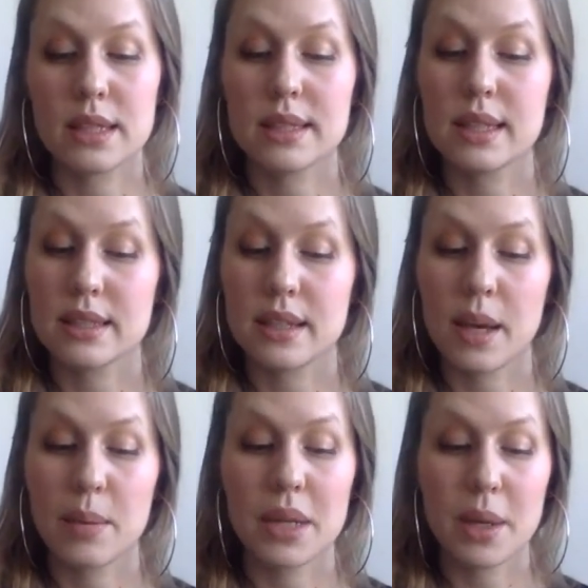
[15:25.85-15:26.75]
things are
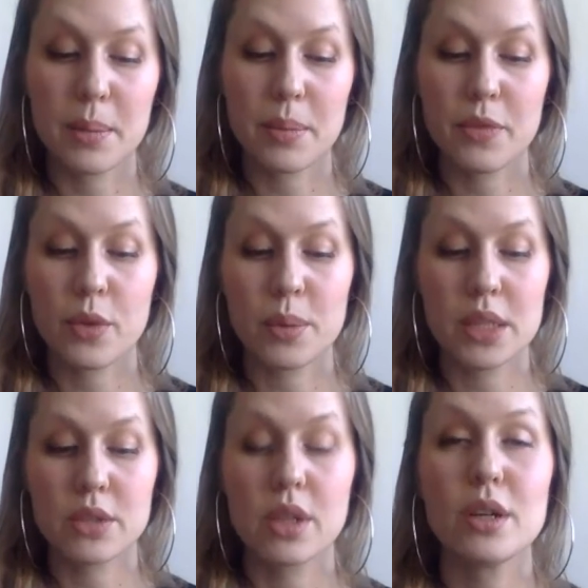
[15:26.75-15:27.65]
coming up for me
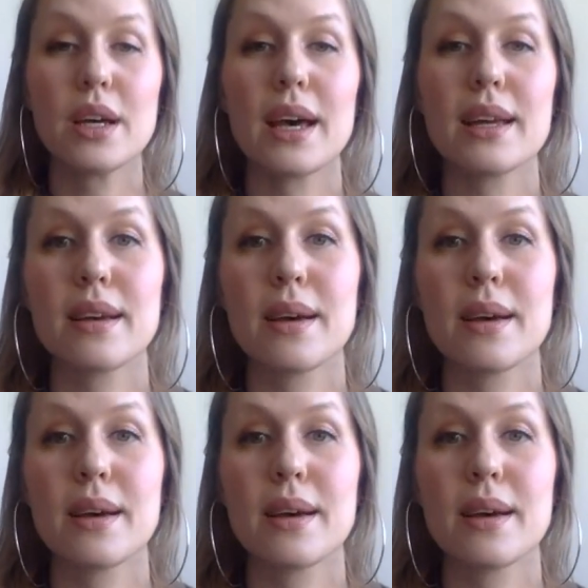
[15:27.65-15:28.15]
to look at,